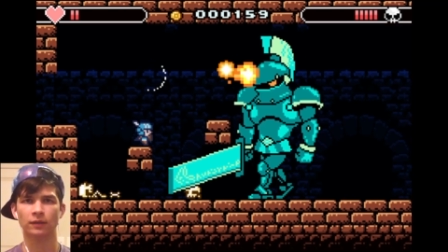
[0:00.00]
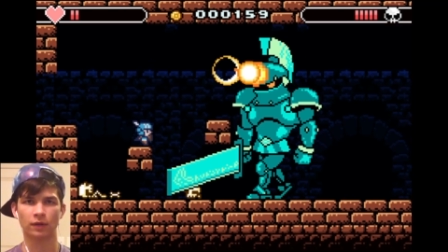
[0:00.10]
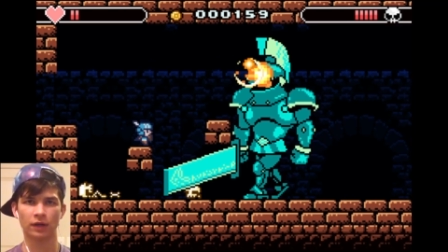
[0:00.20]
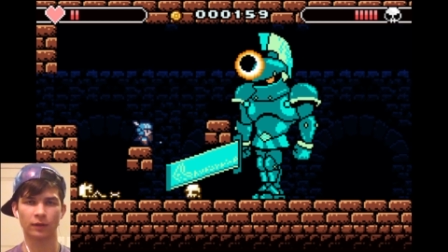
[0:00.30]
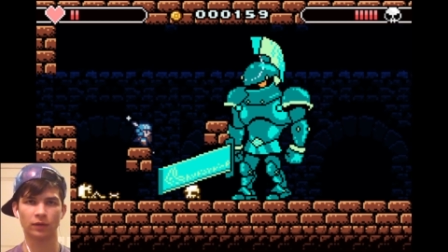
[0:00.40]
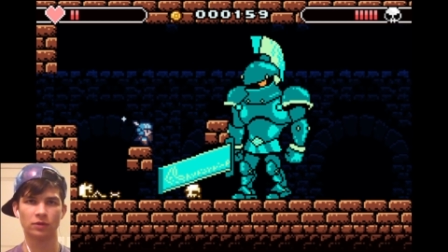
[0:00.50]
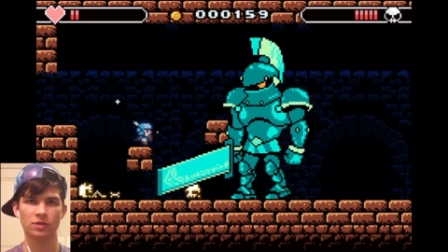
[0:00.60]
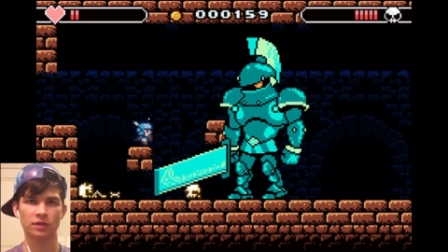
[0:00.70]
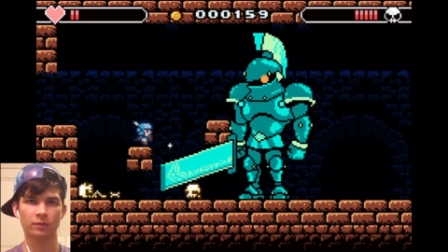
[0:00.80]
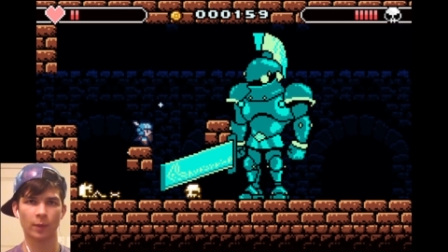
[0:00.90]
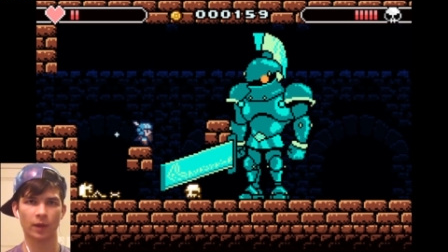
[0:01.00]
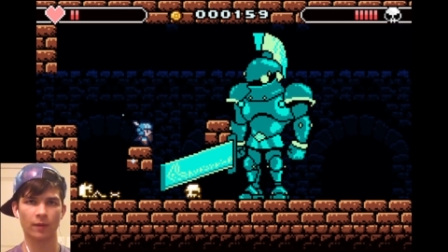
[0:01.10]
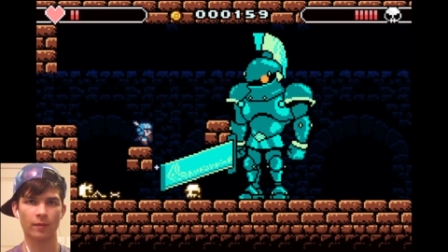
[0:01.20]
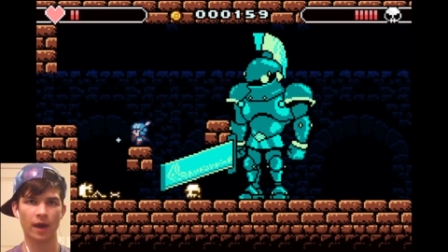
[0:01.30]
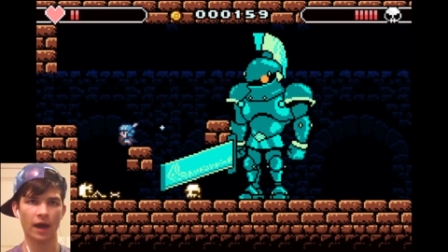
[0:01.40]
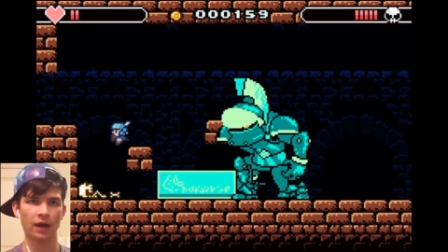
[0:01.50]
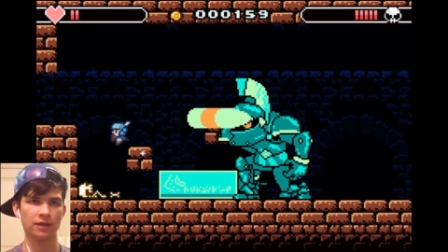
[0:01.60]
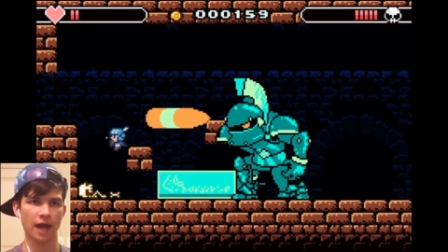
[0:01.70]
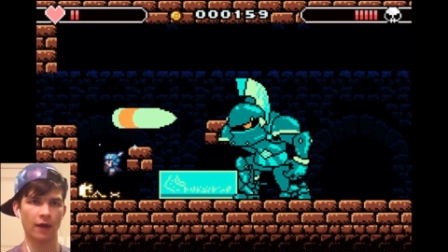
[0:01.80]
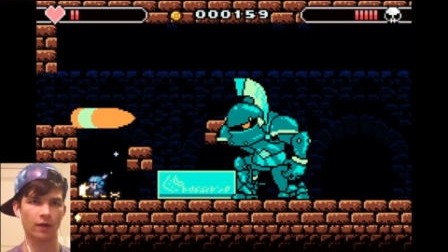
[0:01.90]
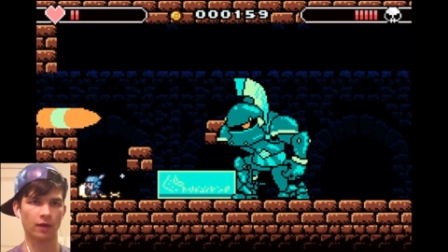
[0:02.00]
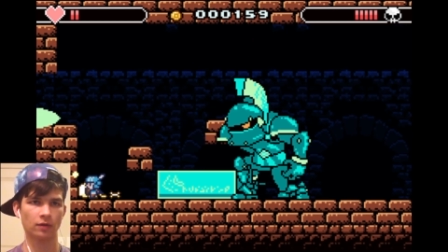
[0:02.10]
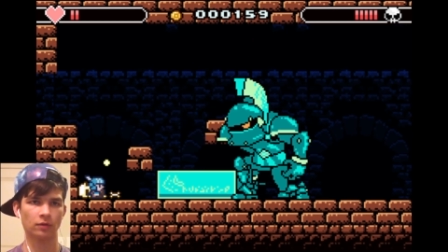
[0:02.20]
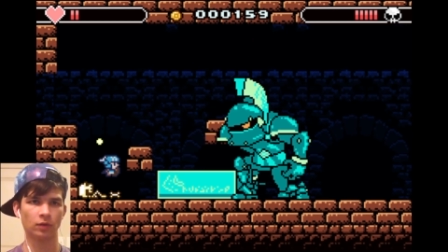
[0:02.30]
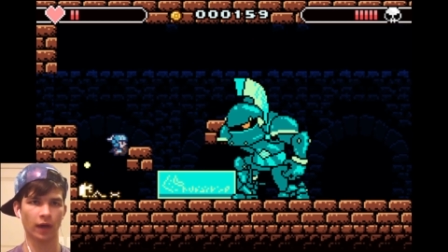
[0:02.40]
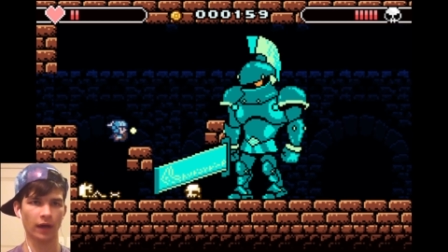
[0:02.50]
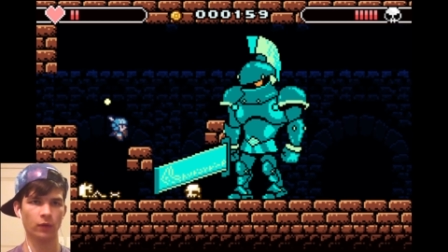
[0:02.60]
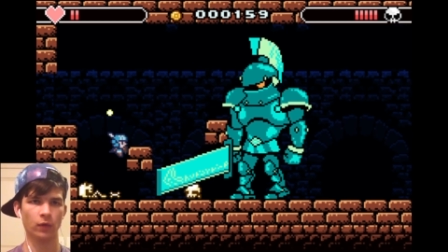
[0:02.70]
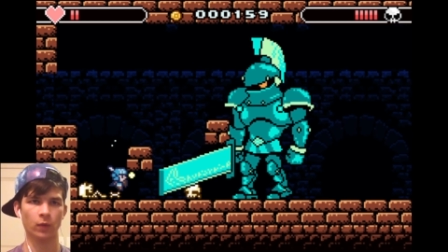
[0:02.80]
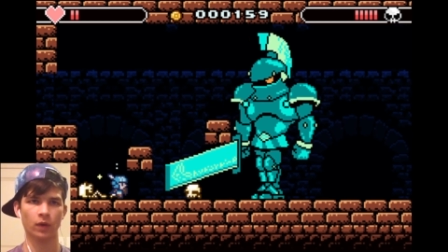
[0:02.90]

We're, we're losing, but we're coming back. Down. Okay.